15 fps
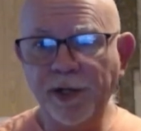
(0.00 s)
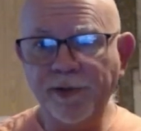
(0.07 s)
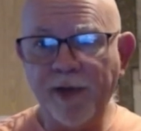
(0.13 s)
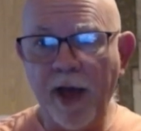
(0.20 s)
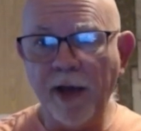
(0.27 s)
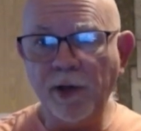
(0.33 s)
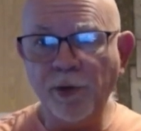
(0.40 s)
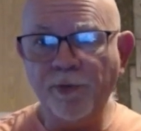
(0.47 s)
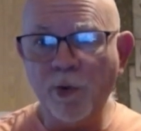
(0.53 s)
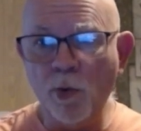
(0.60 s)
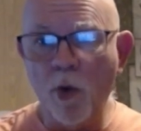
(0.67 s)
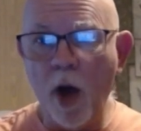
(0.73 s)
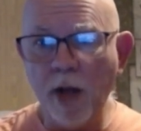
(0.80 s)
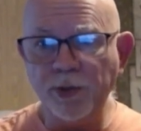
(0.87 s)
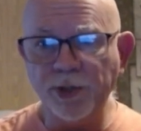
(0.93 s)
Thank you for
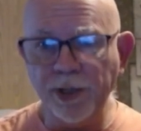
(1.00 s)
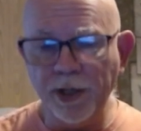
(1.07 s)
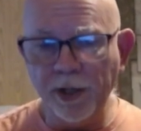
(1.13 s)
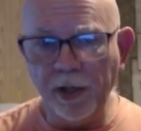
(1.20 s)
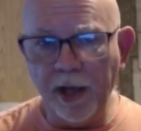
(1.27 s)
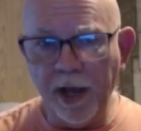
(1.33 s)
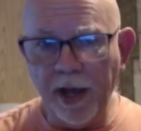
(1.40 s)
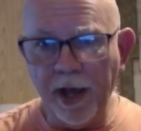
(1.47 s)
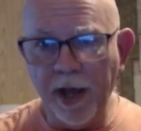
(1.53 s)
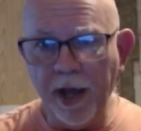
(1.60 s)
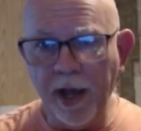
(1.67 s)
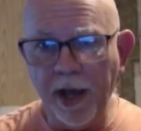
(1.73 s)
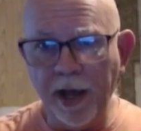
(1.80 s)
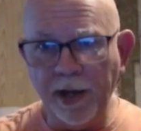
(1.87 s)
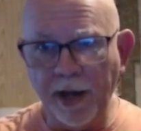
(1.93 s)
watching.
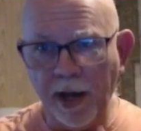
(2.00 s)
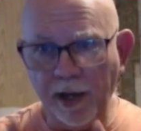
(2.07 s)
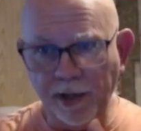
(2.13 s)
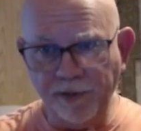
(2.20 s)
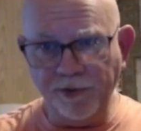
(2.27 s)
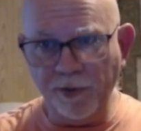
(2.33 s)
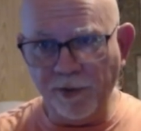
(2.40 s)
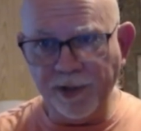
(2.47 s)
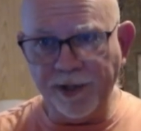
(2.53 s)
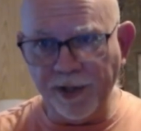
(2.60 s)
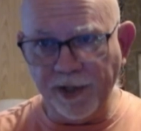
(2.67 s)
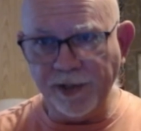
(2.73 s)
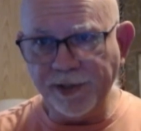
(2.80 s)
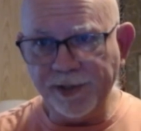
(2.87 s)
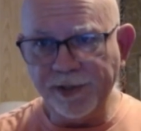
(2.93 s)
And I leave you with
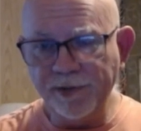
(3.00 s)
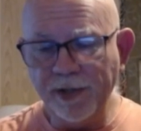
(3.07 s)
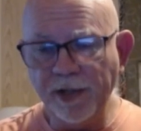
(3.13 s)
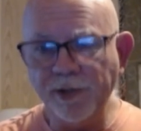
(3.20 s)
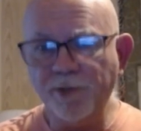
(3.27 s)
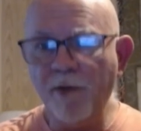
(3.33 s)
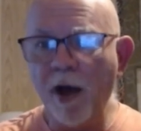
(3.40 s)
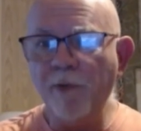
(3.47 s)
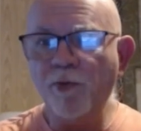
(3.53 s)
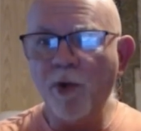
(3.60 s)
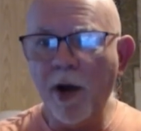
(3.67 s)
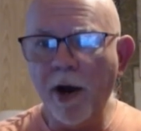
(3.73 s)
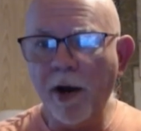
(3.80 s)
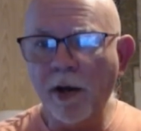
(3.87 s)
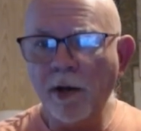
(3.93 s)
this. It's my
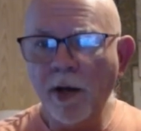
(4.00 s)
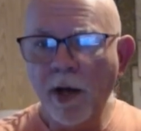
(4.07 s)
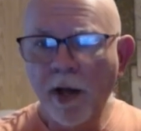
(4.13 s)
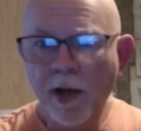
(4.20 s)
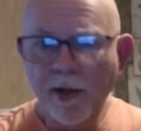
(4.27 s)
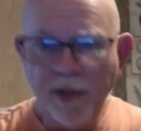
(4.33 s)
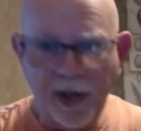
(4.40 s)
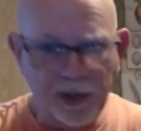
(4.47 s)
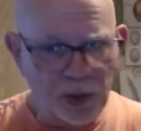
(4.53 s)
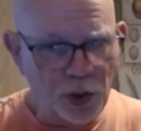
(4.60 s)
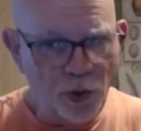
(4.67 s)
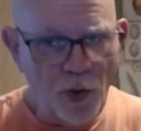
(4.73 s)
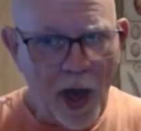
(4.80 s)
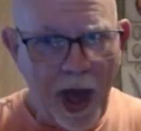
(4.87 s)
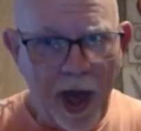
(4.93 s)
prayer that
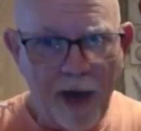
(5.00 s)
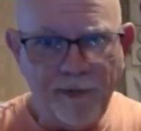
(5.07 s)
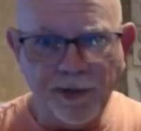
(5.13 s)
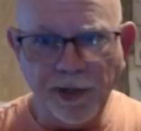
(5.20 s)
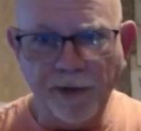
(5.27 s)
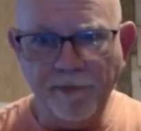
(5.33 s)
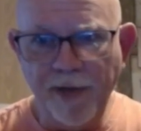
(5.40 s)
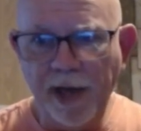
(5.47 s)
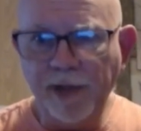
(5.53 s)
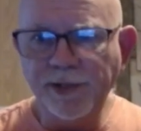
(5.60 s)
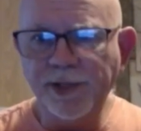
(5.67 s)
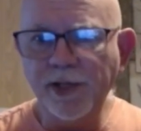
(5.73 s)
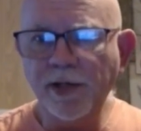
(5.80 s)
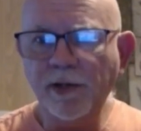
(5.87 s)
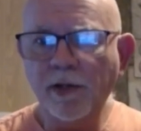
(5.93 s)
you have an
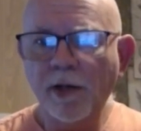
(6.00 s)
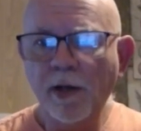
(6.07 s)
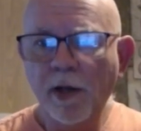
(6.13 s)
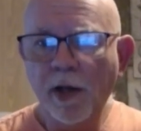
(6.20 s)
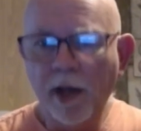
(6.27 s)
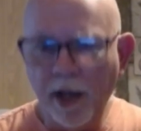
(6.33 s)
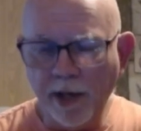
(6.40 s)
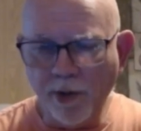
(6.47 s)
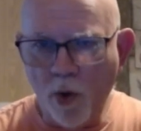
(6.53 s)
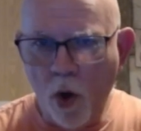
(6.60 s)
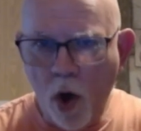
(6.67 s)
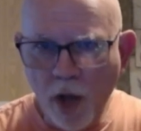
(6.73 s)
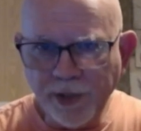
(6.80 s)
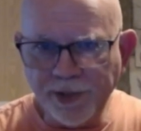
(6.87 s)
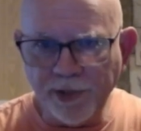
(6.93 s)
amazing, an
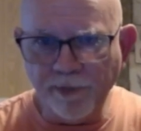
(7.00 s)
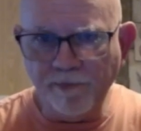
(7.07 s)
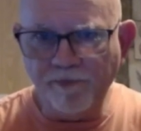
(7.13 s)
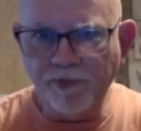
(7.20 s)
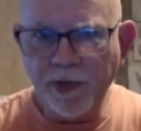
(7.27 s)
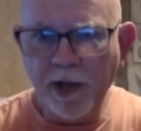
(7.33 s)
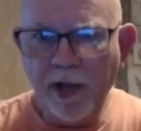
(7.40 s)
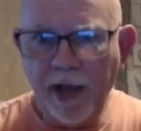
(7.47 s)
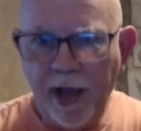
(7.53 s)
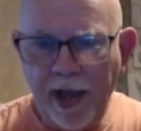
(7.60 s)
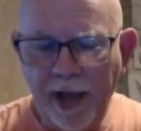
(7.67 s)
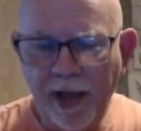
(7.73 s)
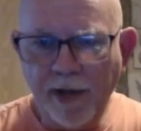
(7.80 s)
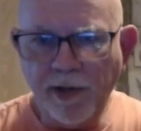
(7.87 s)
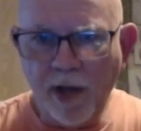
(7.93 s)
awesome,
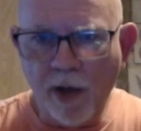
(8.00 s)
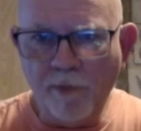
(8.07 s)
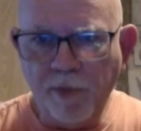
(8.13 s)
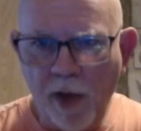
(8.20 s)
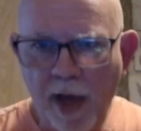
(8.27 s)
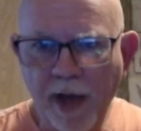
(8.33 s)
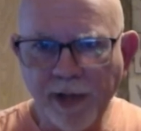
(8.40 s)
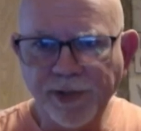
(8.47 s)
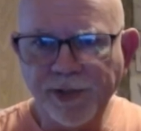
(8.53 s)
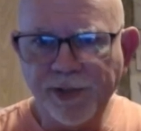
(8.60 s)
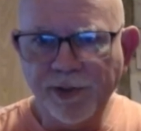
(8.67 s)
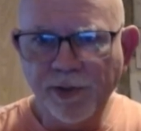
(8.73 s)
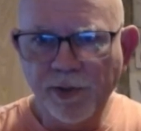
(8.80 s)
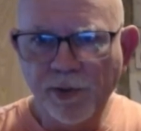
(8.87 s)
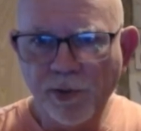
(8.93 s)
and a blessed
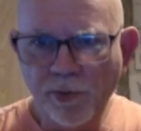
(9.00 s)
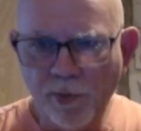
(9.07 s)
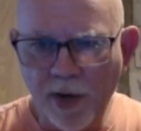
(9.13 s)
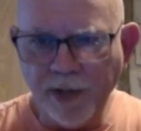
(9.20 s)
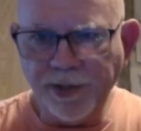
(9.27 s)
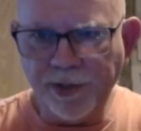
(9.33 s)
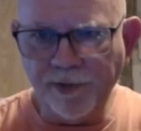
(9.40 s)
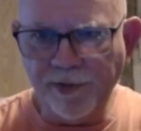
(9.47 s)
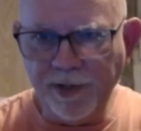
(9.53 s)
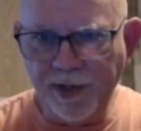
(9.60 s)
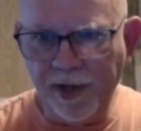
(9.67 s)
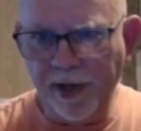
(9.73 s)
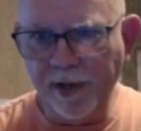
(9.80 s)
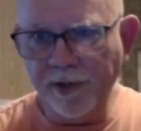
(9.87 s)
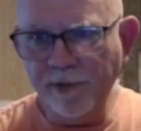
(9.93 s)
rest of the
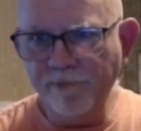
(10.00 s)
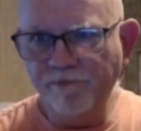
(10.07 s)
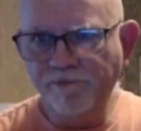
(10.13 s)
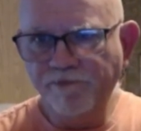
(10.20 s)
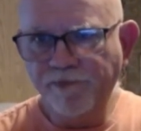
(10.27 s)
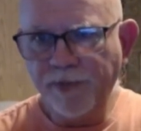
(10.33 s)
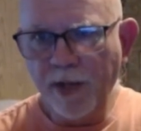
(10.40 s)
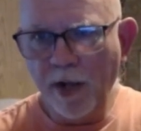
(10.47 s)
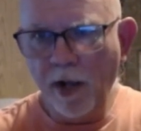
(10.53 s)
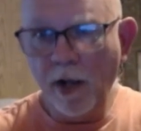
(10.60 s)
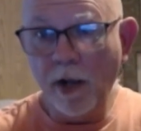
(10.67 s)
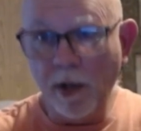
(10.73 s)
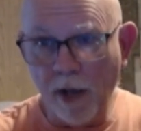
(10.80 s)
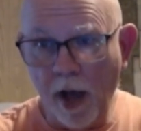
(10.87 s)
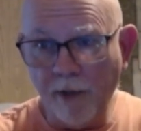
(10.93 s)
day.
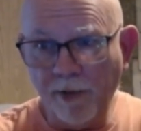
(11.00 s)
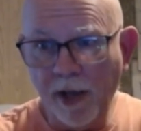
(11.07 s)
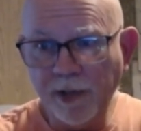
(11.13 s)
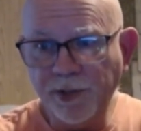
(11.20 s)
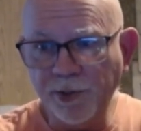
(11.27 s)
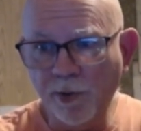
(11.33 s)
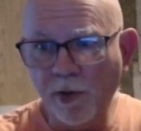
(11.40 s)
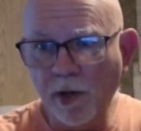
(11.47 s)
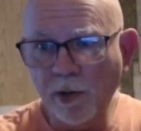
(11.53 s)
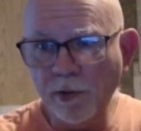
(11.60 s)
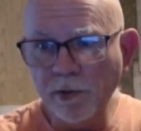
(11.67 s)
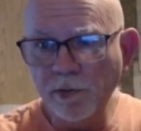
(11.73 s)
God bless you all.